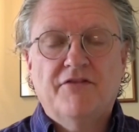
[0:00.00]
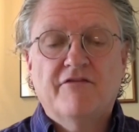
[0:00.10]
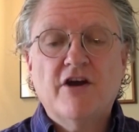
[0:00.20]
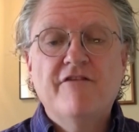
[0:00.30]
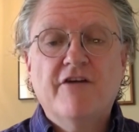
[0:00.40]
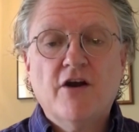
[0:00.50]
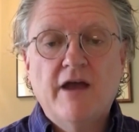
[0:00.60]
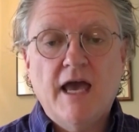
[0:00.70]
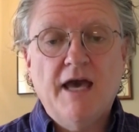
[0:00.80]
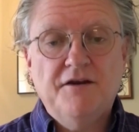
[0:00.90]
the very,
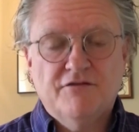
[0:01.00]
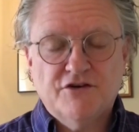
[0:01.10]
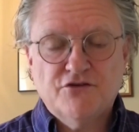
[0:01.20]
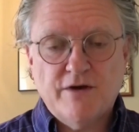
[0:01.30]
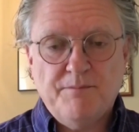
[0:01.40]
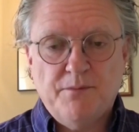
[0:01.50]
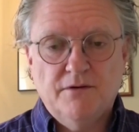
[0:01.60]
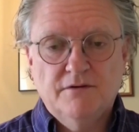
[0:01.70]
very end of the trip,